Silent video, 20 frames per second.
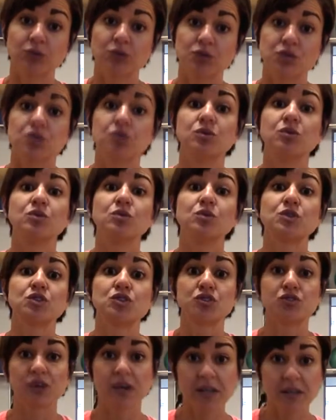to
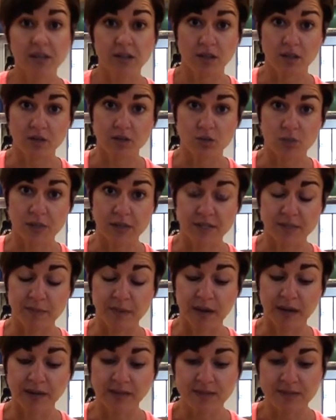strengthen those weak
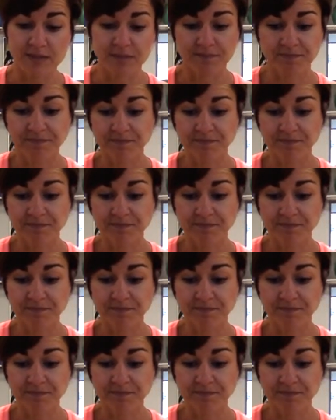spots,